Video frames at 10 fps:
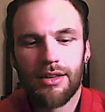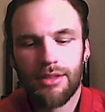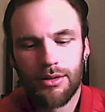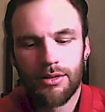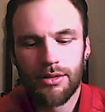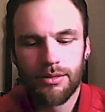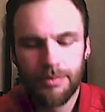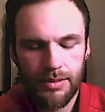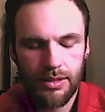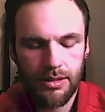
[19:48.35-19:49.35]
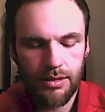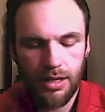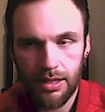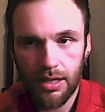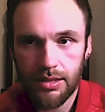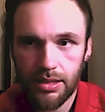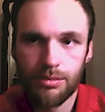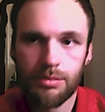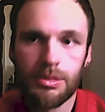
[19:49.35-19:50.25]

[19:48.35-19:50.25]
owner, got in contact with